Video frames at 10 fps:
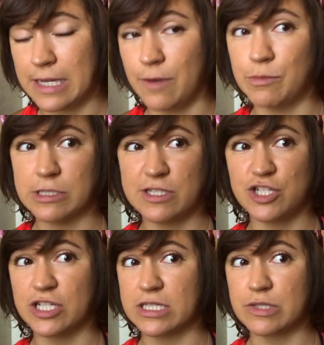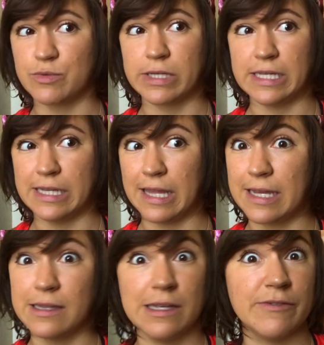and was just really
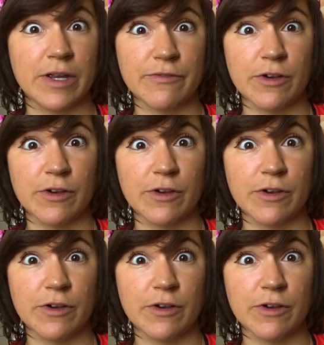like living